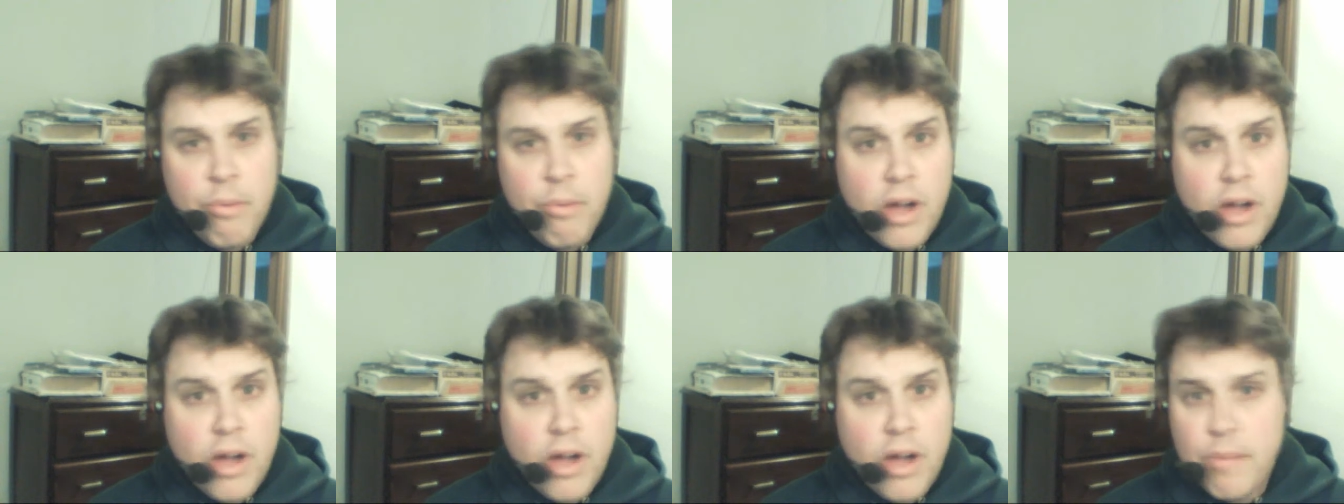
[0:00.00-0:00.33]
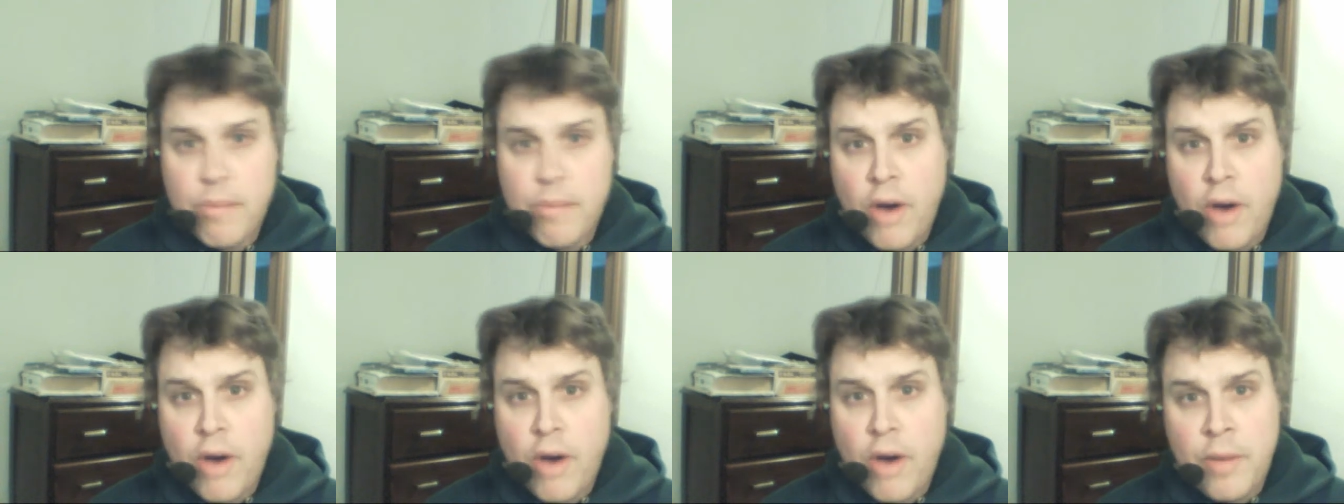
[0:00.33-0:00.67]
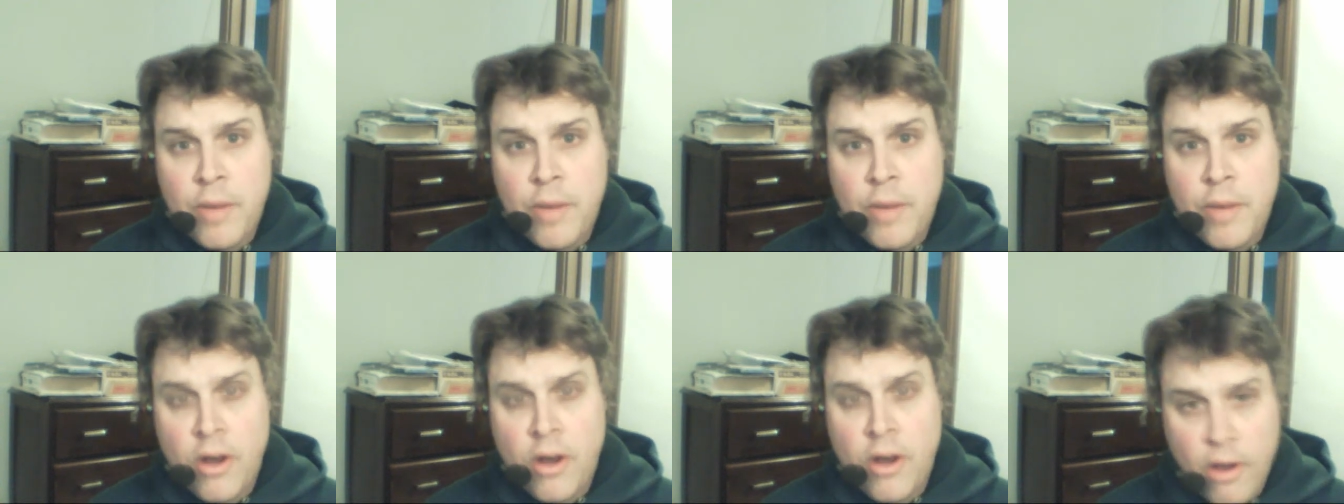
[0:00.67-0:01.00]
and Barack
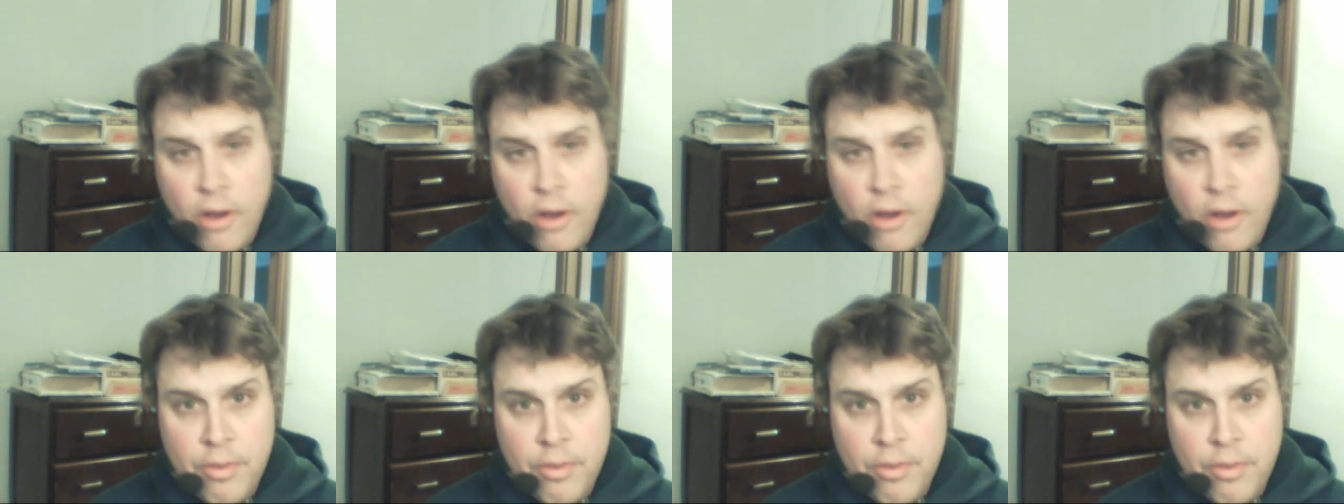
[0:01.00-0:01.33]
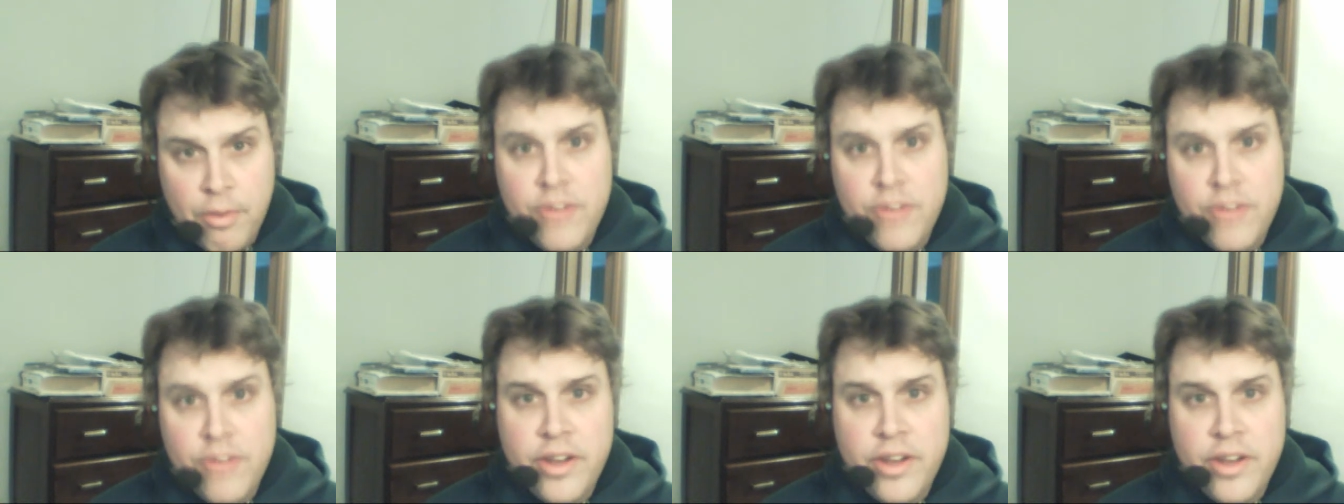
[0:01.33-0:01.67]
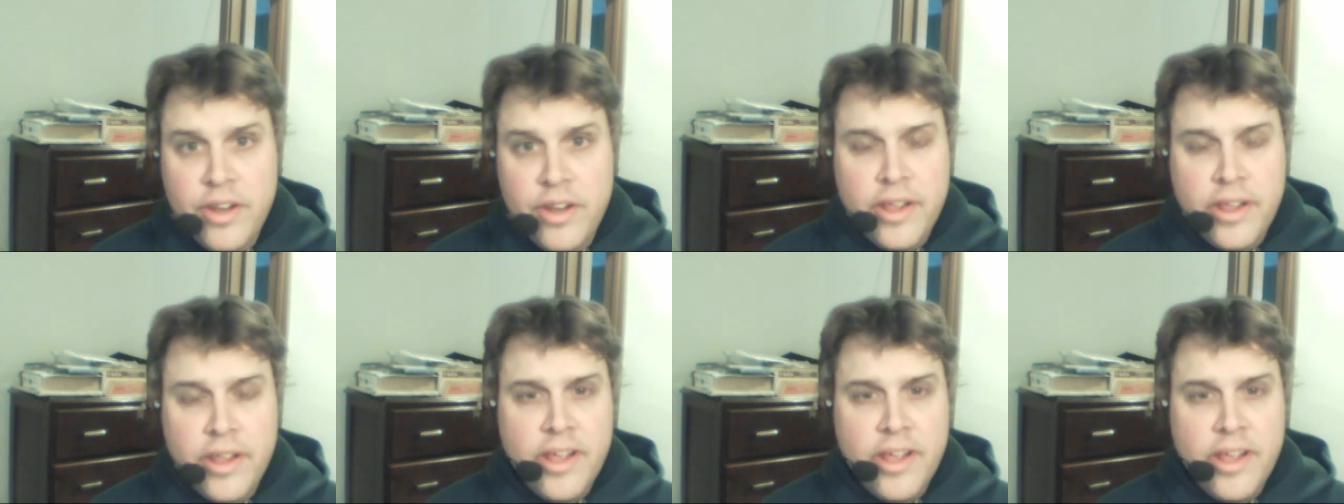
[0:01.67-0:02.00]
Obama, our
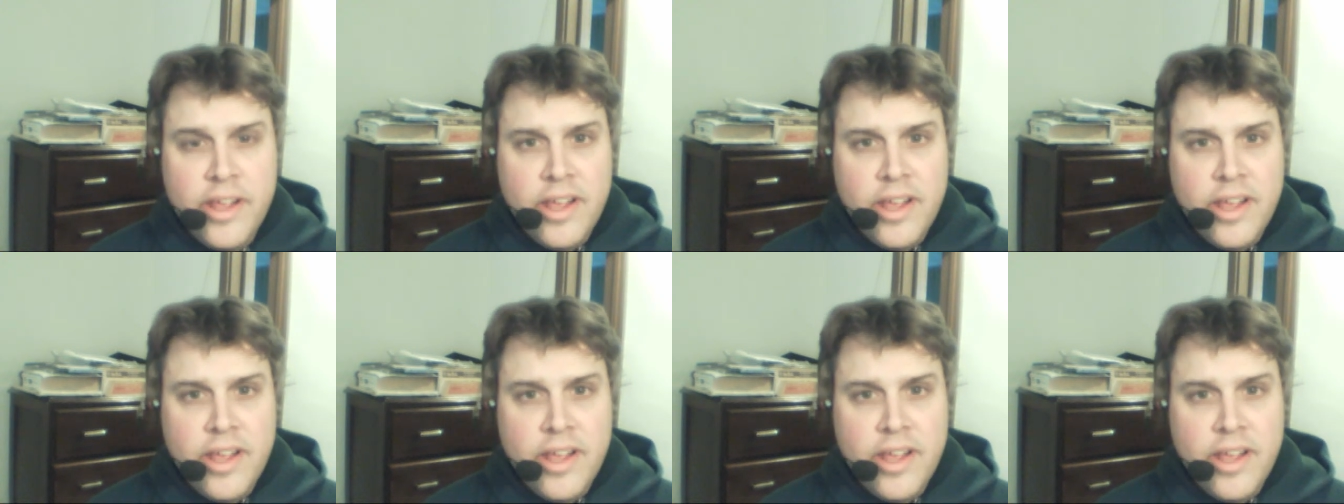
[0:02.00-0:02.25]
president,